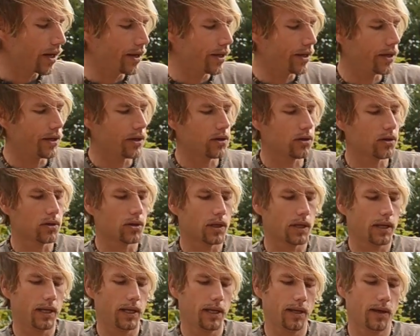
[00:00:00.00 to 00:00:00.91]

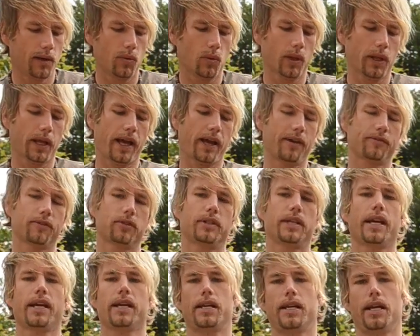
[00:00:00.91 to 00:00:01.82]
you will have to
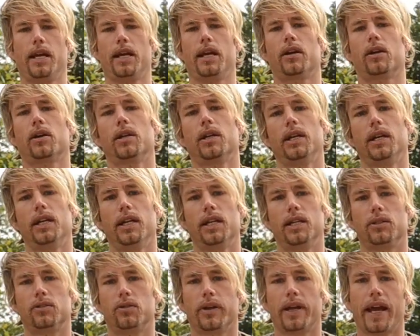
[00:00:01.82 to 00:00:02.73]
take care
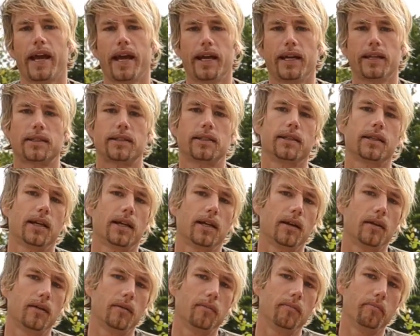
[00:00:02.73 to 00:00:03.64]
to get
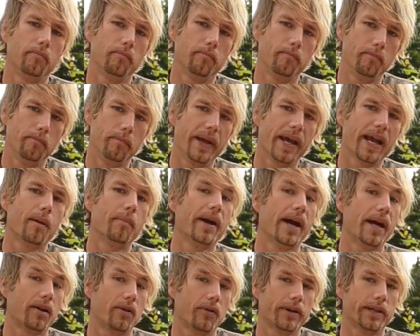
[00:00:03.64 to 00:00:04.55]
bigger
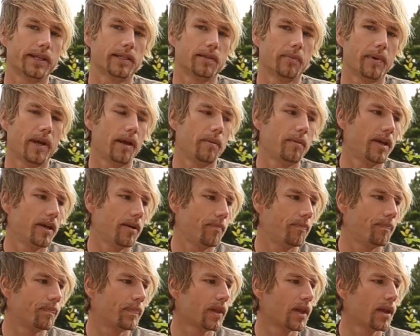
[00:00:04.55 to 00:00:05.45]
batteries maybe.
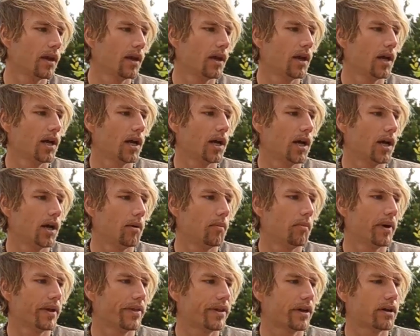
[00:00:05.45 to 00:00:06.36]

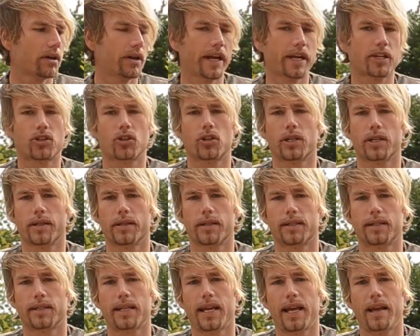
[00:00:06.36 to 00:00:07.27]
But the connection is the
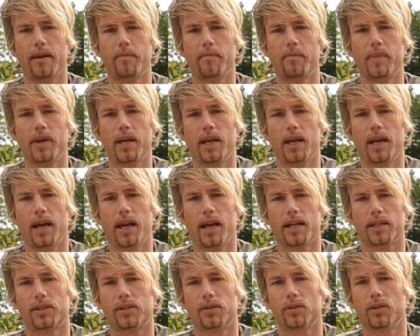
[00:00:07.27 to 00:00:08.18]
same
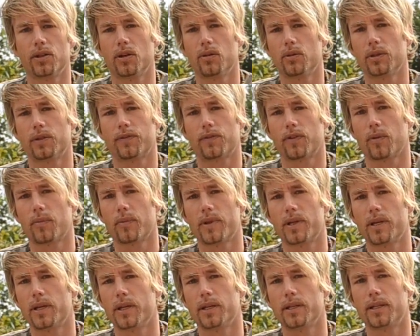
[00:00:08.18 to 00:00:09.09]
as you know it from
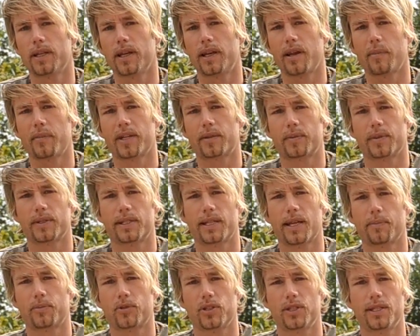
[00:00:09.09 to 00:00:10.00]
the dynamic
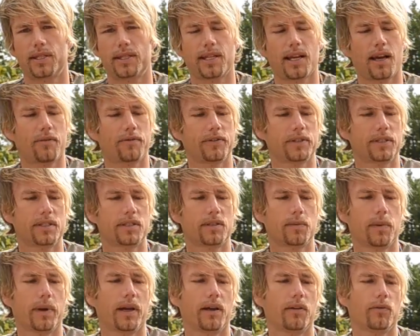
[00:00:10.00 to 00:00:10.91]
perception stuff. It's a
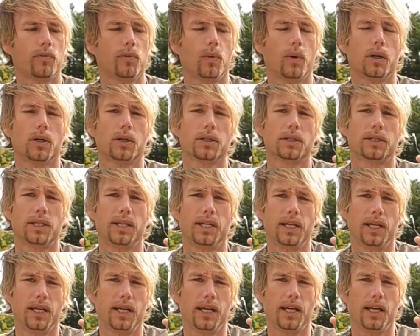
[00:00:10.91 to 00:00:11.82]
12-volt
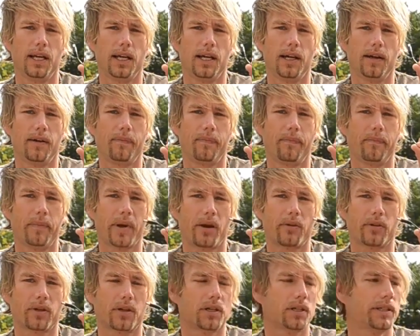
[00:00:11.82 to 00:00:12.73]

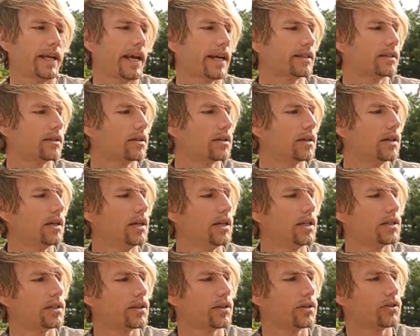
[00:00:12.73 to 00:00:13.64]
barrel connector.
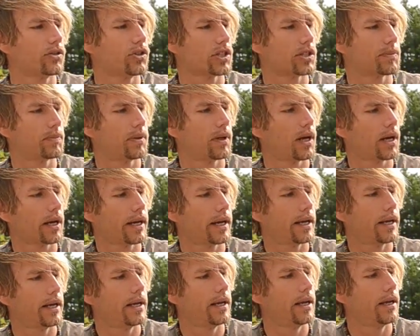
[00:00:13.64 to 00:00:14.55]
So you just plug
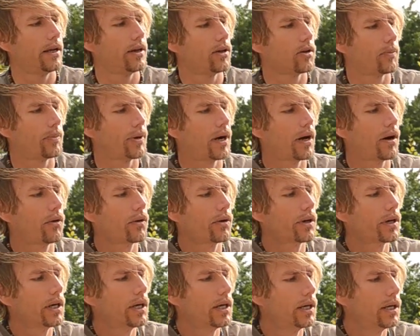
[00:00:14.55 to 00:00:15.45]
in your
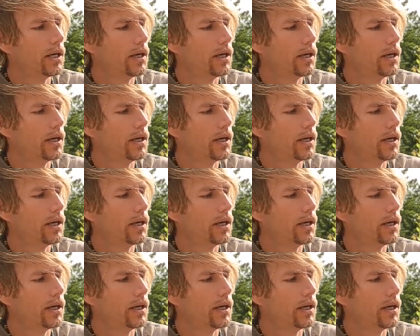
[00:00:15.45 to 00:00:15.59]
power